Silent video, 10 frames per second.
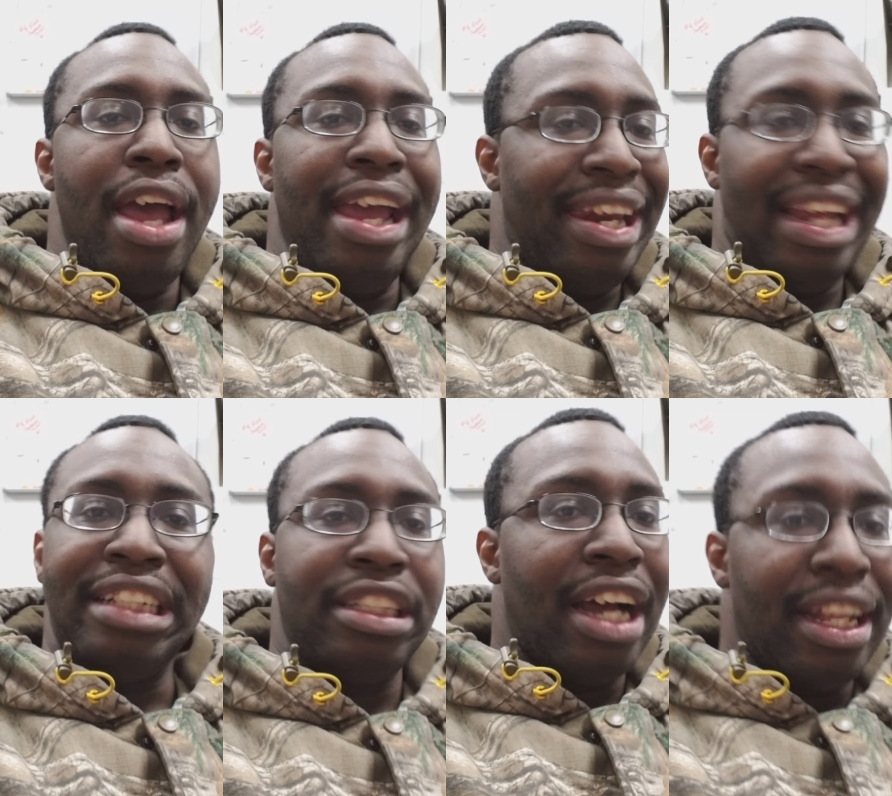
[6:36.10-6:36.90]
And
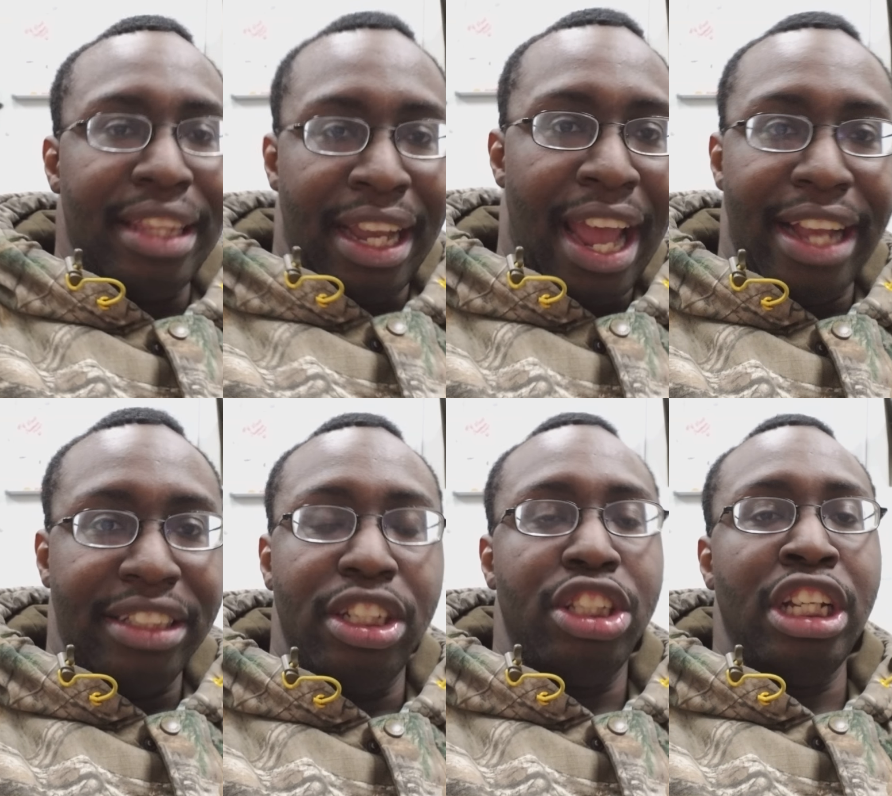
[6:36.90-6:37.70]
that's not the
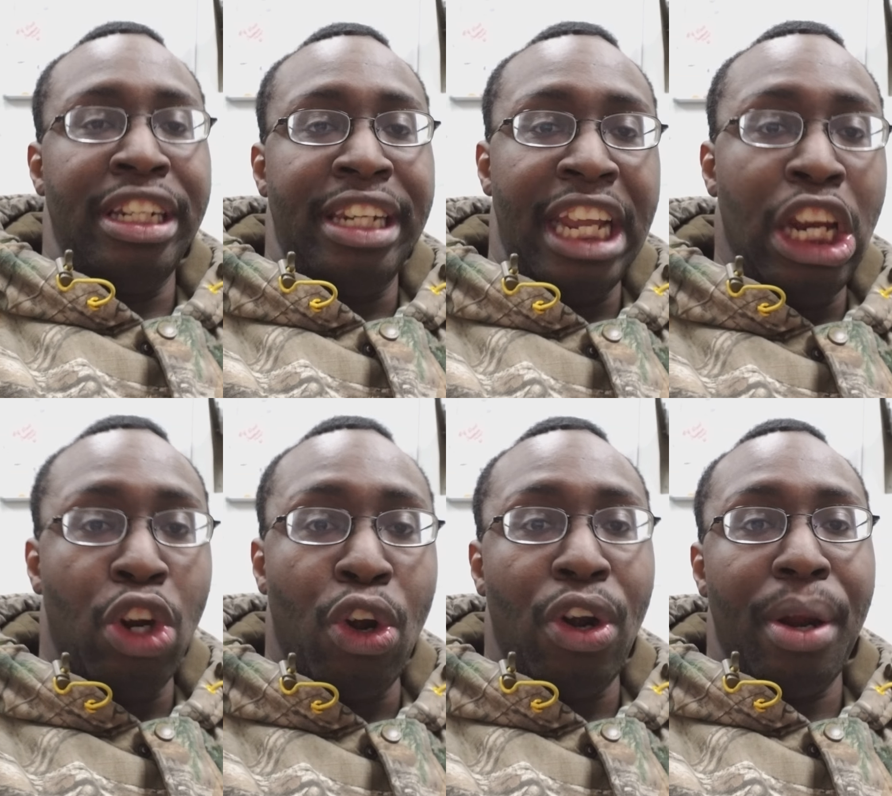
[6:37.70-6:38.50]
case. The
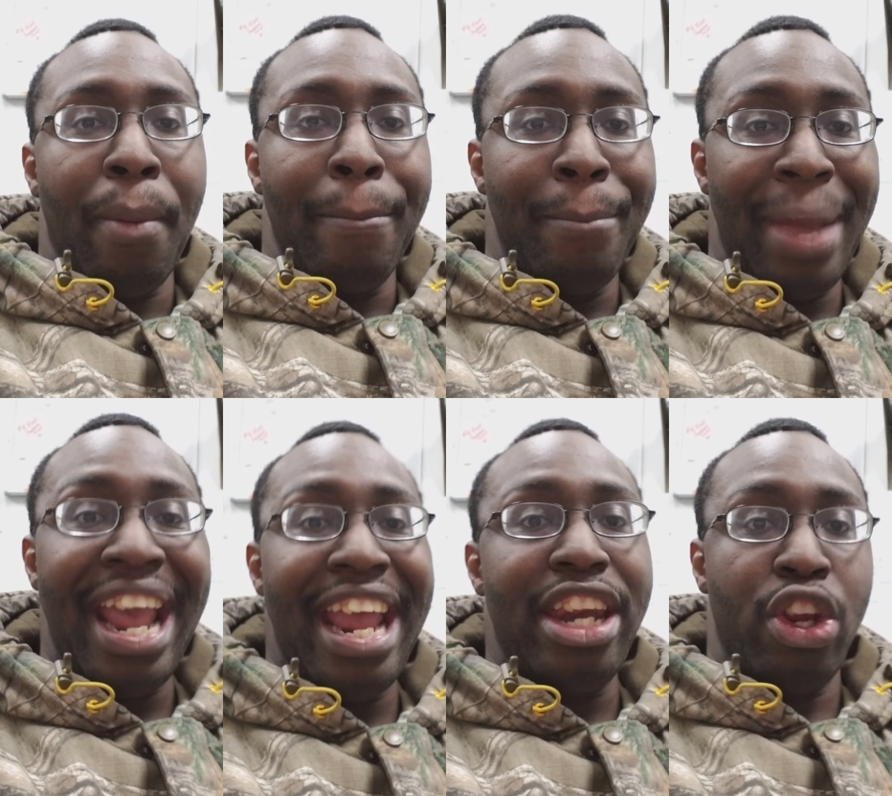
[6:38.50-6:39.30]
dealer
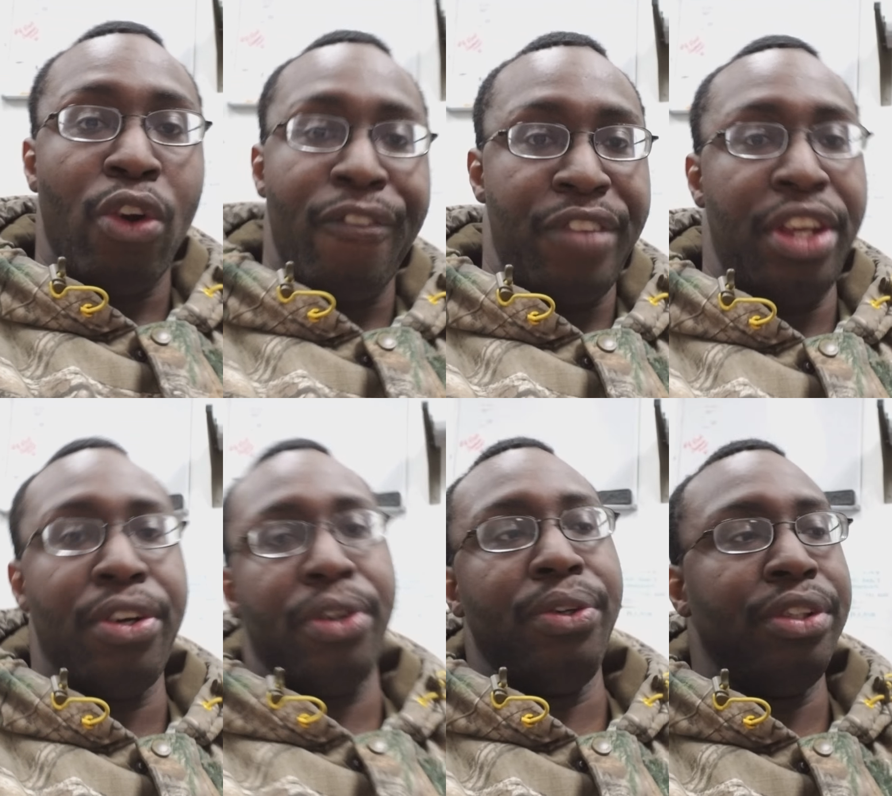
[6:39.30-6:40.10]
made your
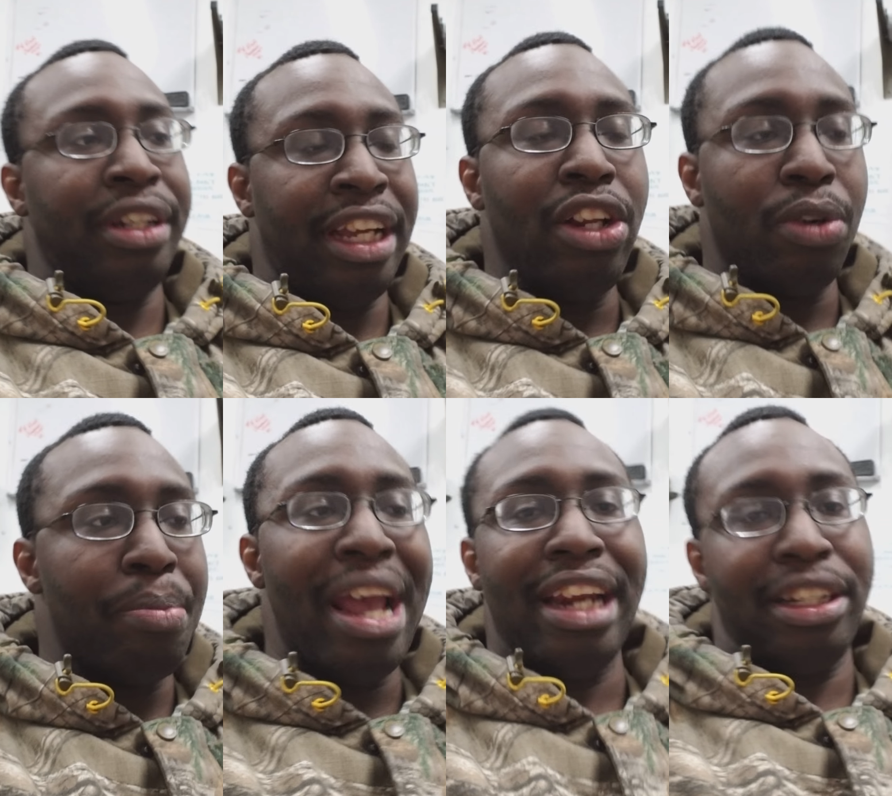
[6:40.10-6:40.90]
vehicle. The dealer
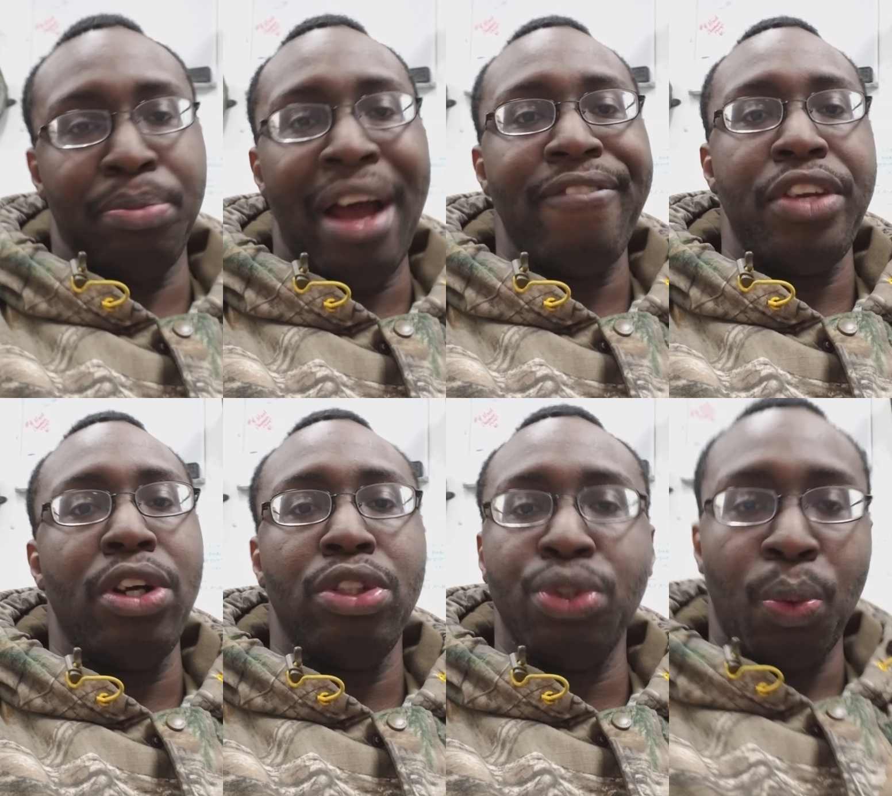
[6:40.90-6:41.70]
made it. My
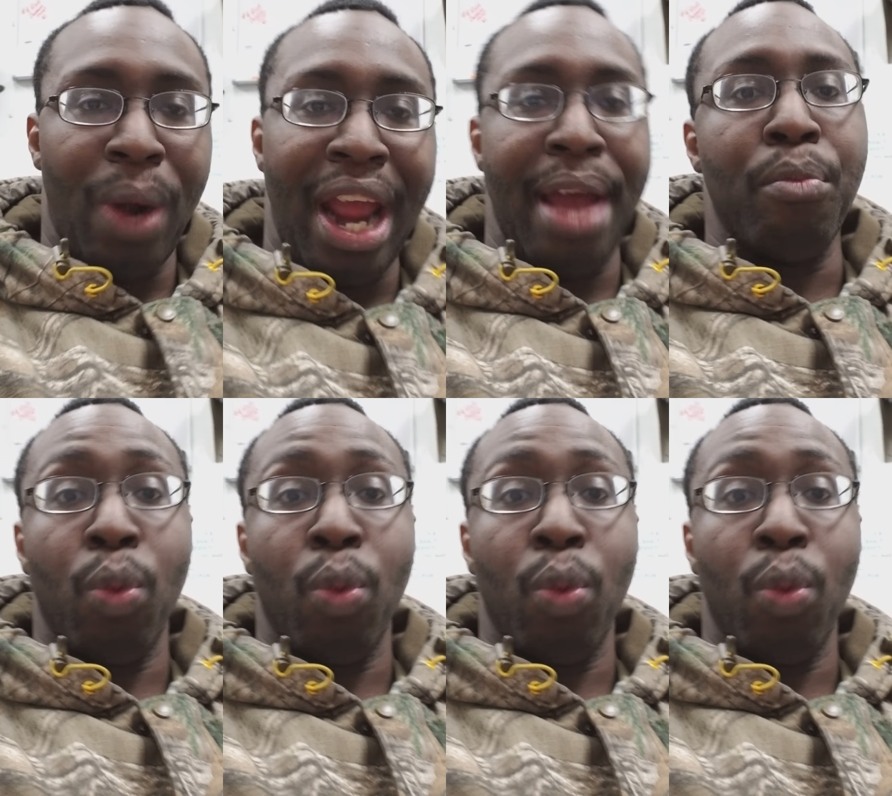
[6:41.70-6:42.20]
vehicle's a Ram.